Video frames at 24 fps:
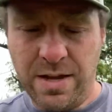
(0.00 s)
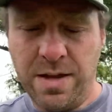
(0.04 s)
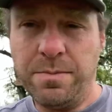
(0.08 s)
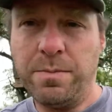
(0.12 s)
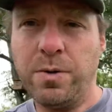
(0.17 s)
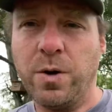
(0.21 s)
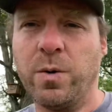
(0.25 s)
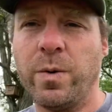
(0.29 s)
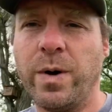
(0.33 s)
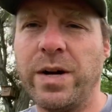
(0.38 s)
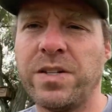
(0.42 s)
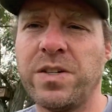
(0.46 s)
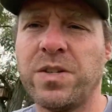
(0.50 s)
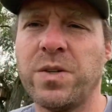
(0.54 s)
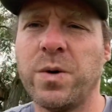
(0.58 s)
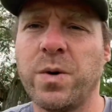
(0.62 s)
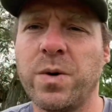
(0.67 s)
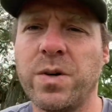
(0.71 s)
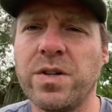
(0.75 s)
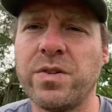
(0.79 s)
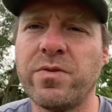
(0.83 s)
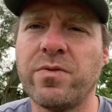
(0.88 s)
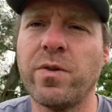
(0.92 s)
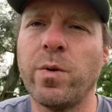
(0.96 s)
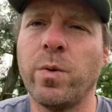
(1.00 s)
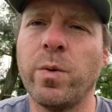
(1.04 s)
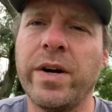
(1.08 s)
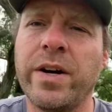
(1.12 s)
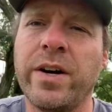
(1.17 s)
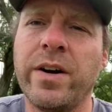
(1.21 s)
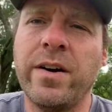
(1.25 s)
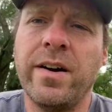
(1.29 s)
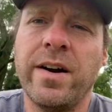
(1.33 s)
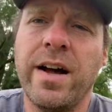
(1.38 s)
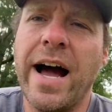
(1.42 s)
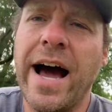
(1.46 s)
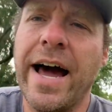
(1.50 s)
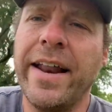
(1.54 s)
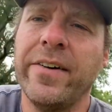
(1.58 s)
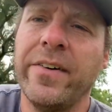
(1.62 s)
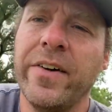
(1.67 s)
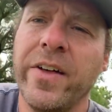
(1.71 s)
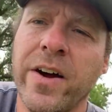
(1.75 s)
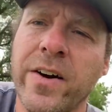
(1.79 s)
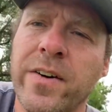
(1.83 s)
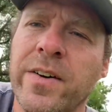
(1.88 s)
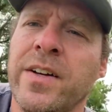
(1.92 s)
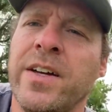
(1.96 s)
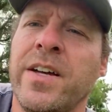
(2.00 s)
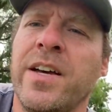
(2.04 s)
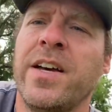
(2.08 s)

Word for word: put away stores for winter. I don't know.